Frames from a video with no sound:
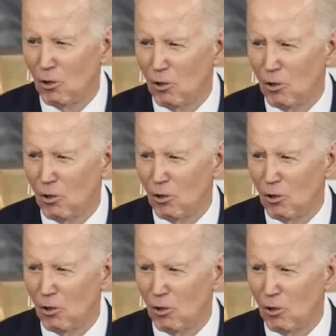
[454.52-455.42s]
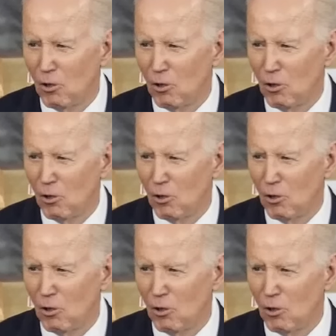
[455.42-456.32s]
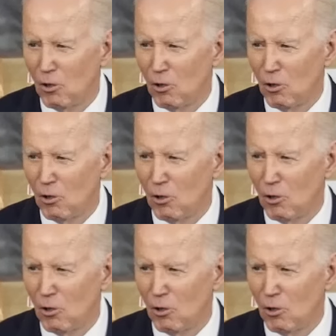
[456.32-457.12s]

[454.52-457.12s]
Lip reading: (silent)